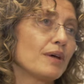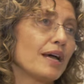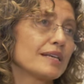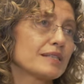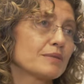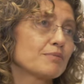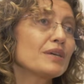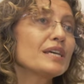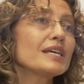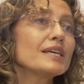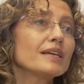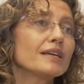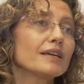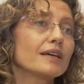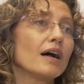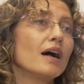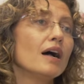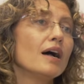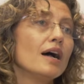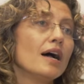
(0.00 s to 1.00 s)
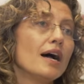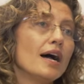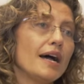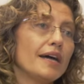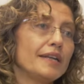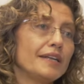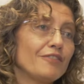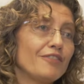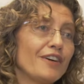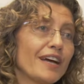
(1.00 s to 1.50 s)
as being
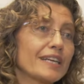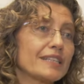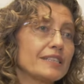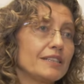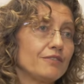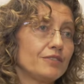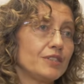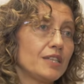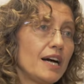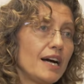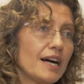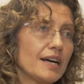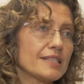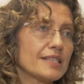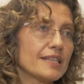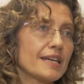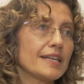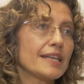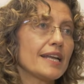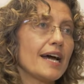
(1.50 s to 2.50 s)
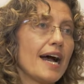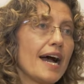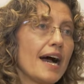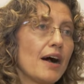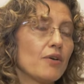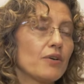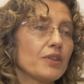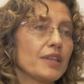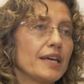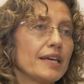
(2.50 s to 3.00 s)
an effective task, and
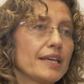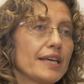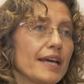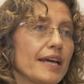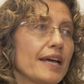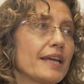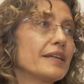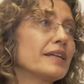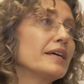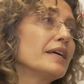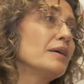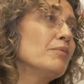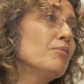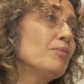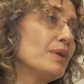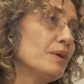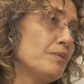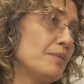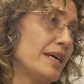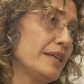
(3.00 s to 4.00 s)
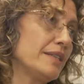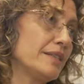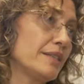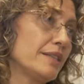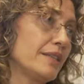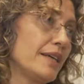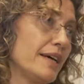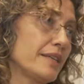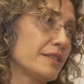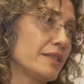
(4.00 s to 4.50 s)
how they can
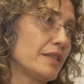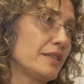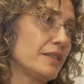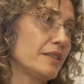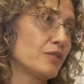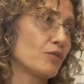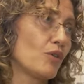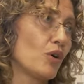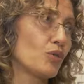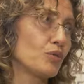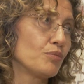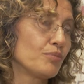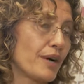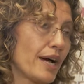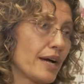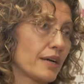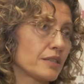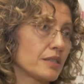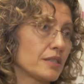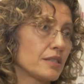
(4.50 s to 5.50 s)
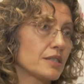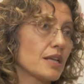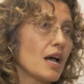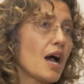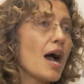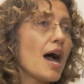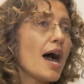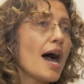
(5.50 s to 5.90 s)
implement that in their own practice?